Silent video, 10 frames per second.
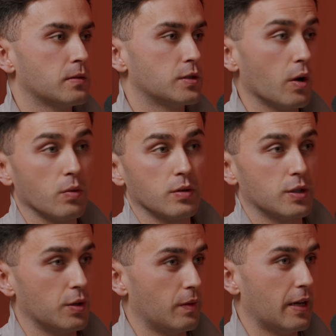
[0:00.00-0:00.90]
don't
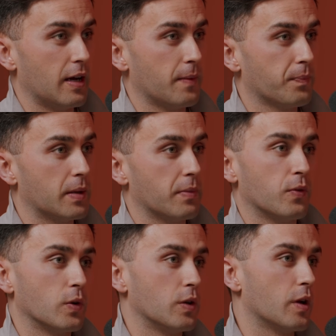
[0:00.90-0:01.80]
do that. And
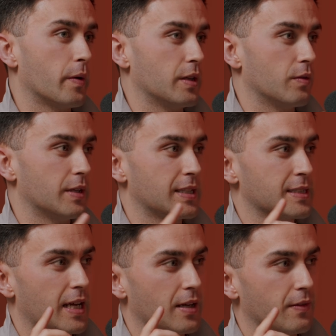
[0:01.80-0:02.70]
before you know it, they're in this
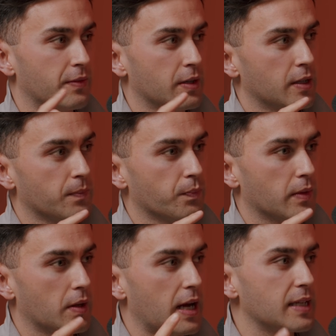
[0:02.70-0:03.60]
kind of,
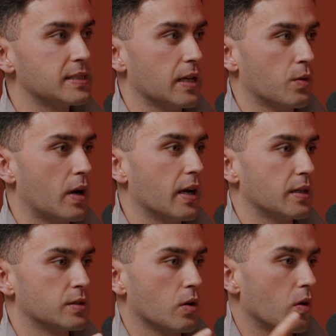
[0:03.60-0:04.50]
I'd say, quite a
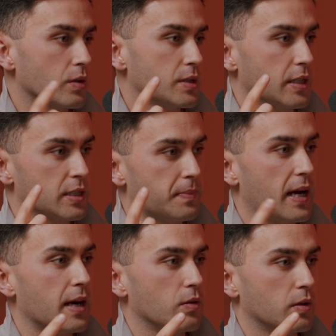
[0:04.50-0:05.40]
toxic
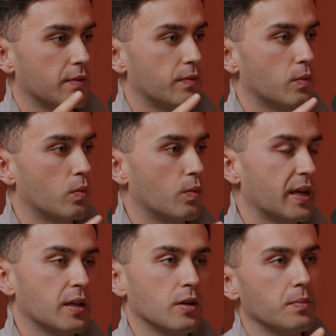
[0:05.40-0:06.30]
spiral of
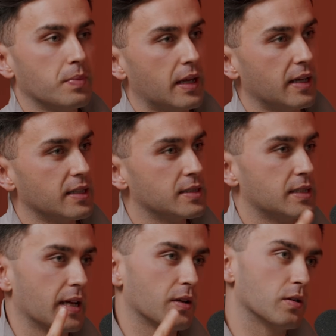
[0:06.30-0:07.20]
waking up late,
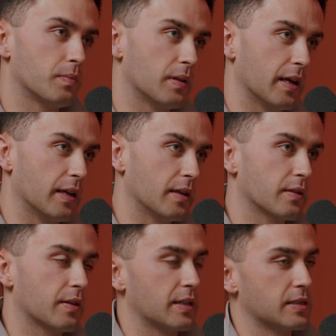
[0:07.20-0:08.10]
staying up late,
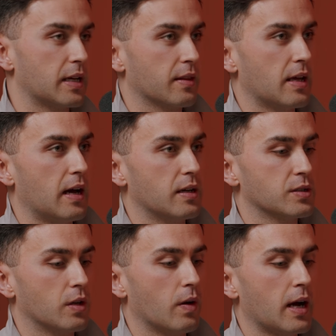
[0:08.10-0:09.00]
things like that.
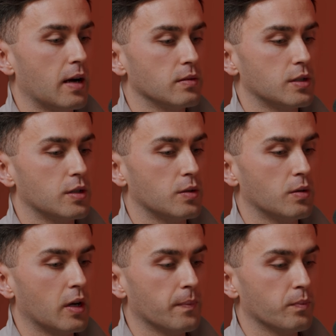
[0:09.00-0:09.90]
So how do you,
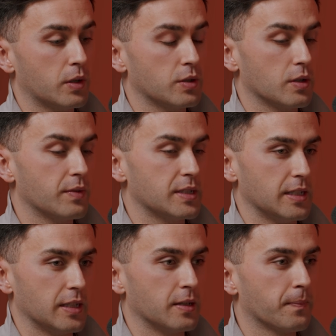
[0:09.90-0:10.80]
because
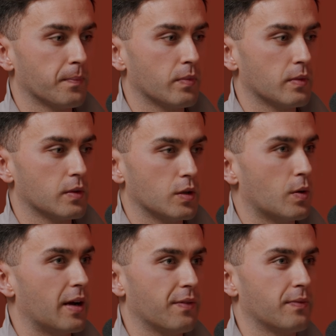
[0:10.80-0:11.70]
obviously you're
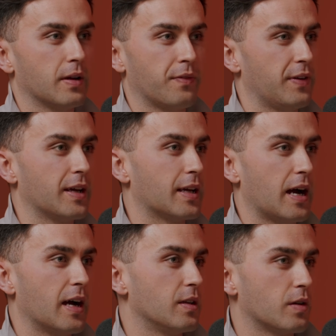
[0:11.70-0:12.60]
quite a fit
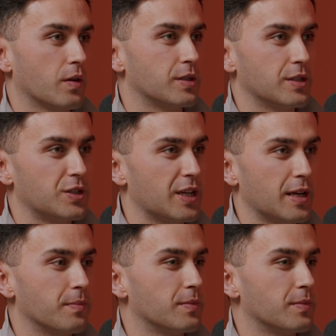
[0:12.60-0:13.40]
guy, you go to the gym,